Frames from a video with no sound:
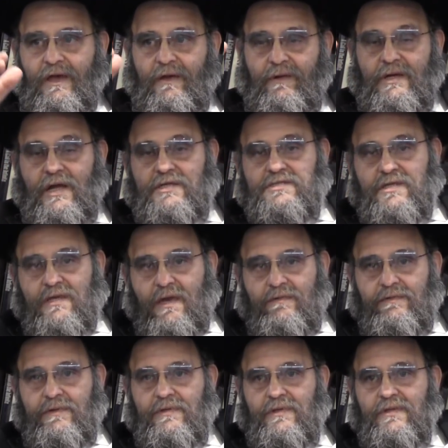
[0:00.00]
And when I say
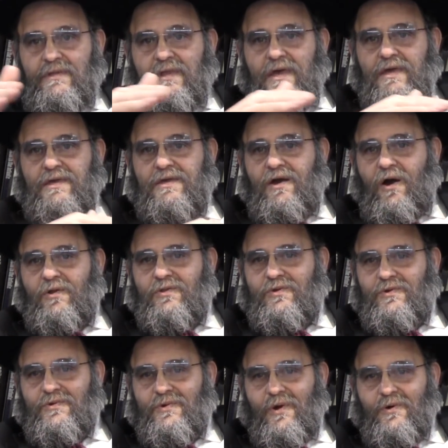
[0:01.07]
everything, they
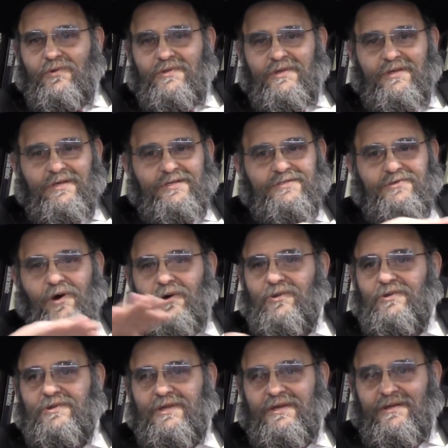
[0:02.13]
underwrote his
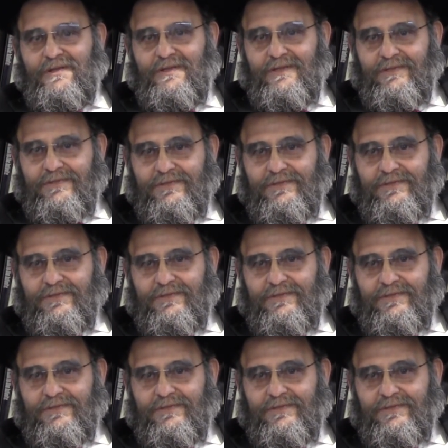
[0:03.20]
whole deal,